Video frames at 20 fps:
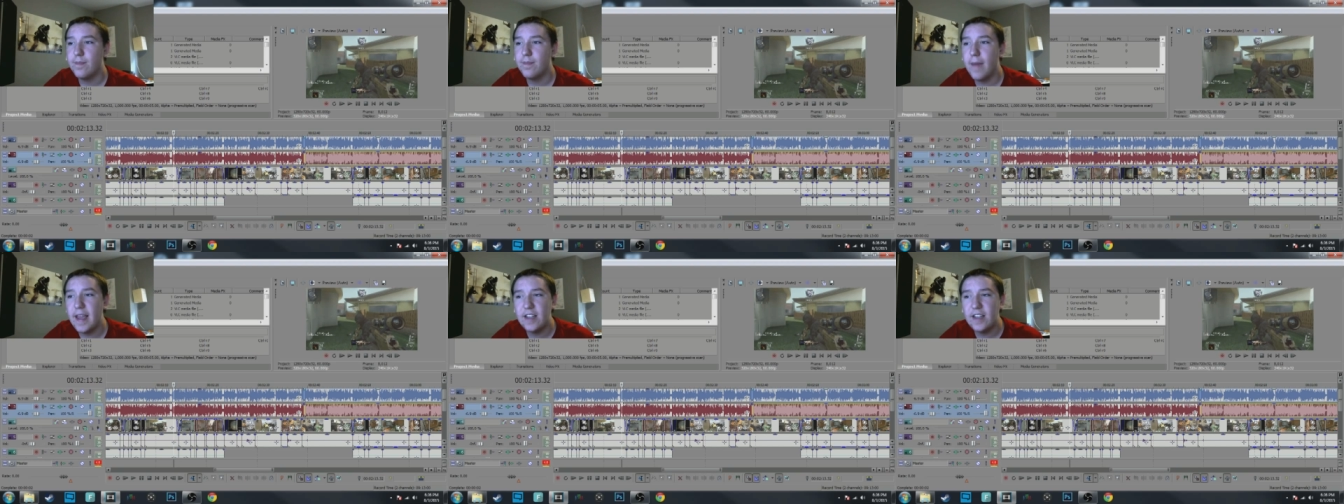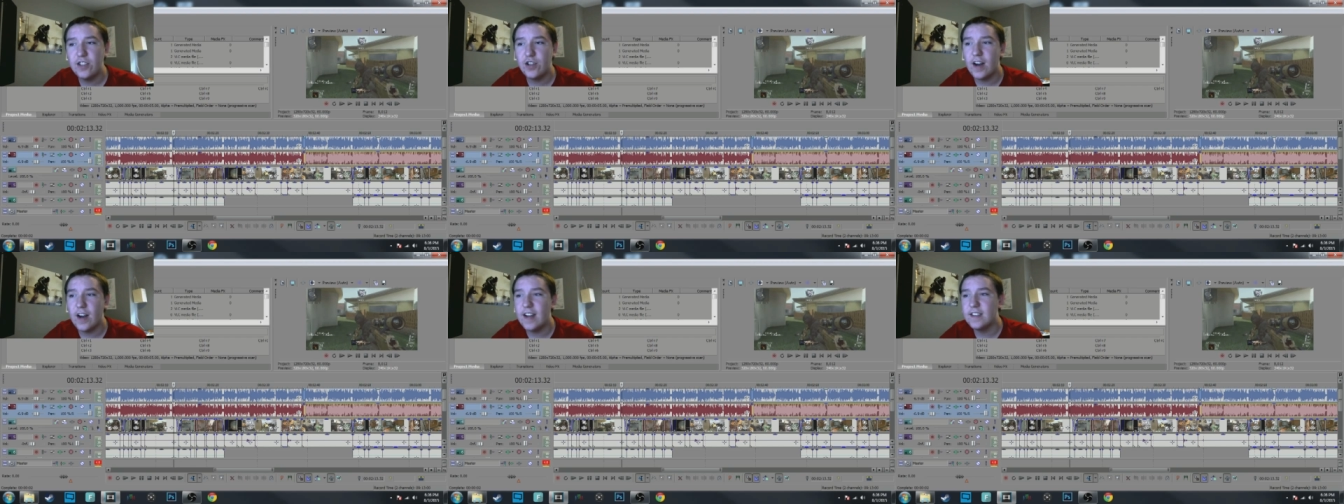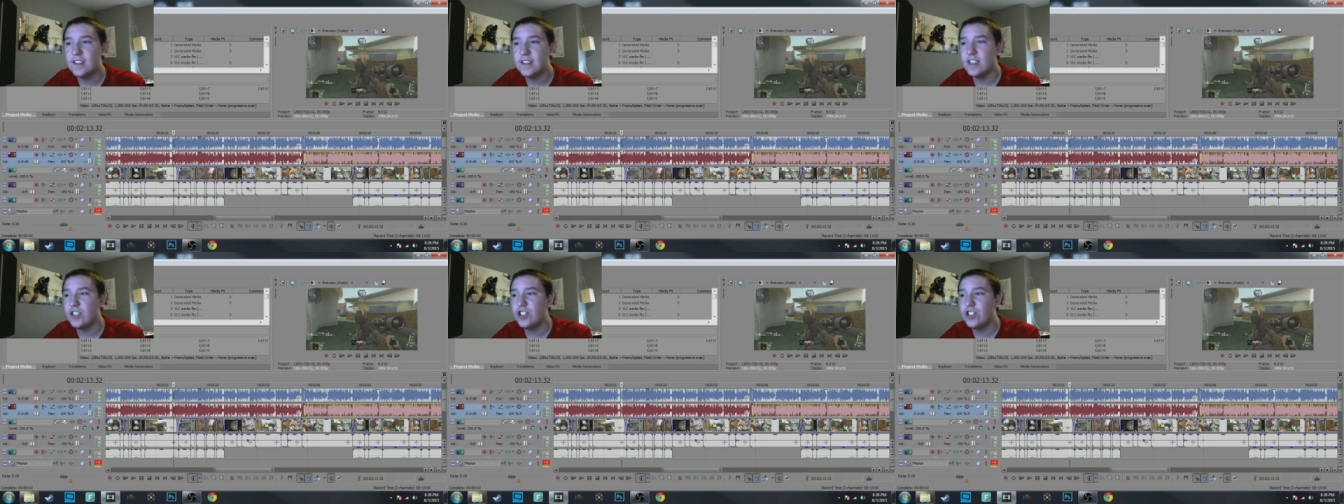main
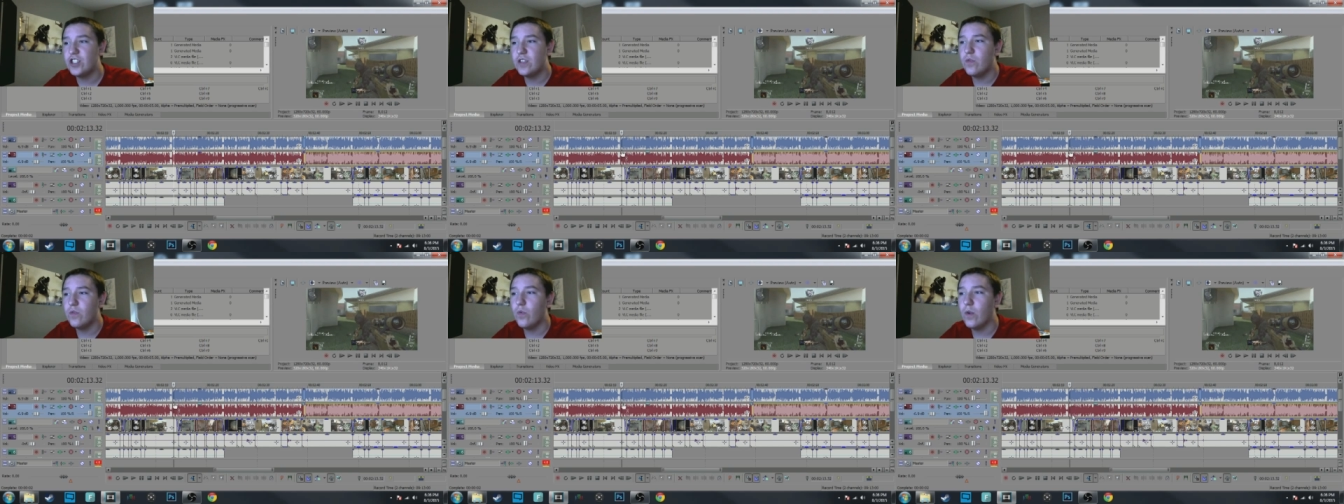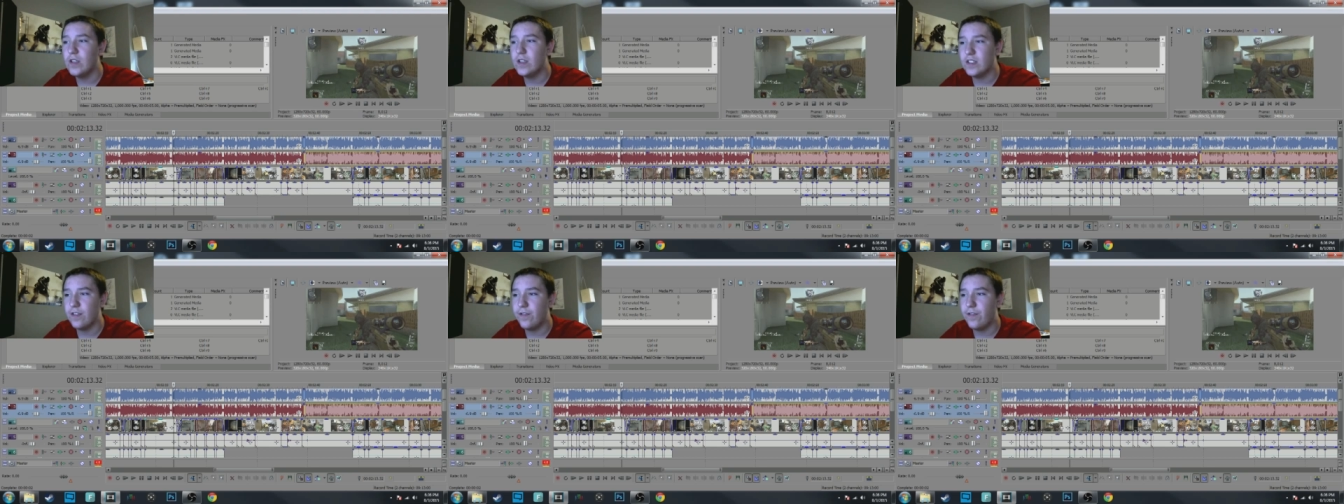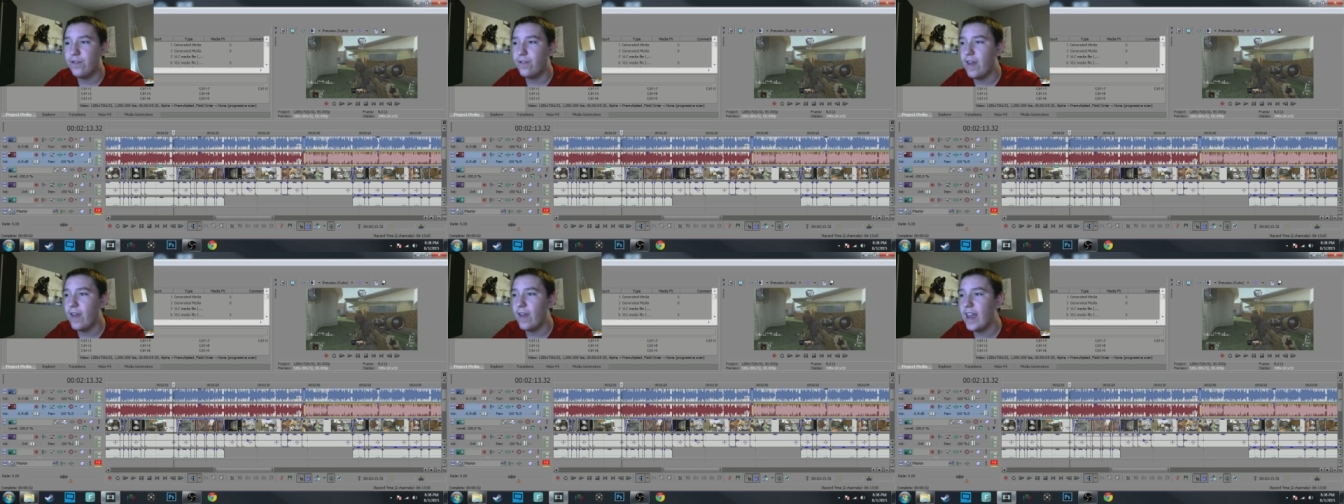transition was a
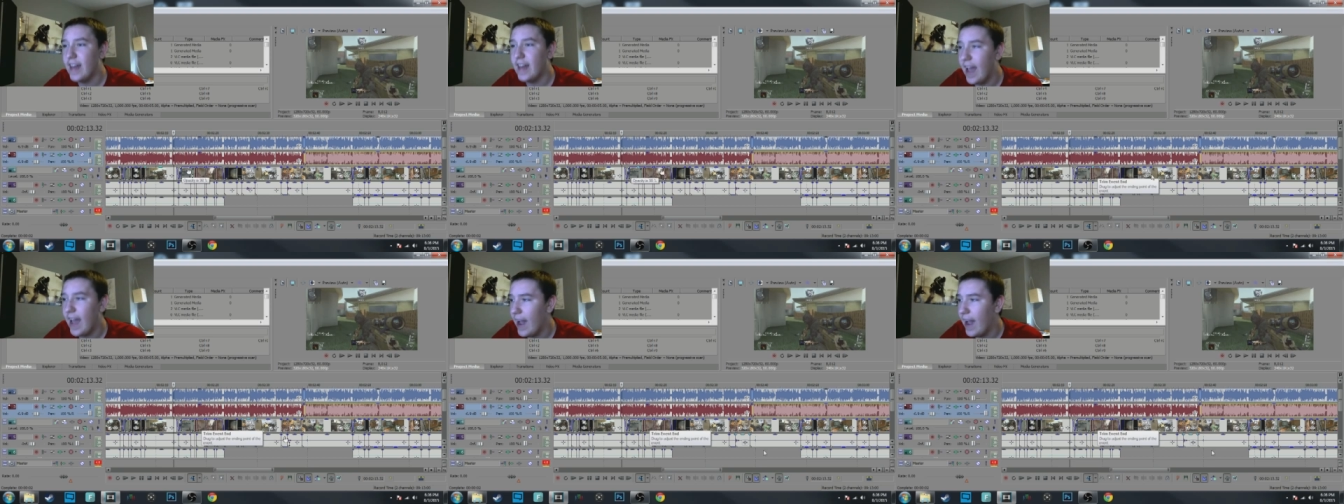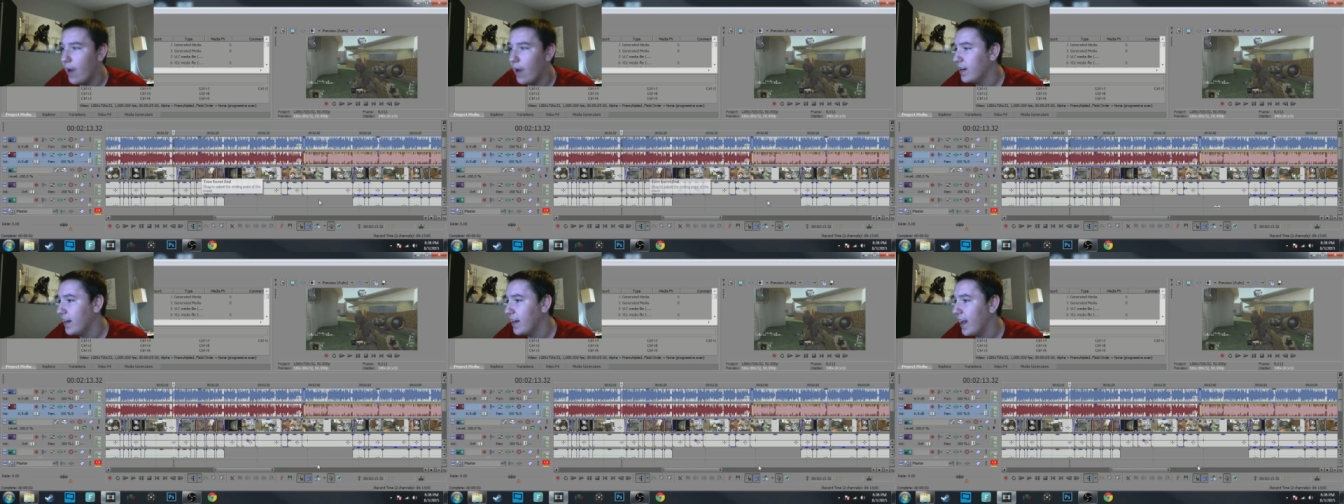fade out.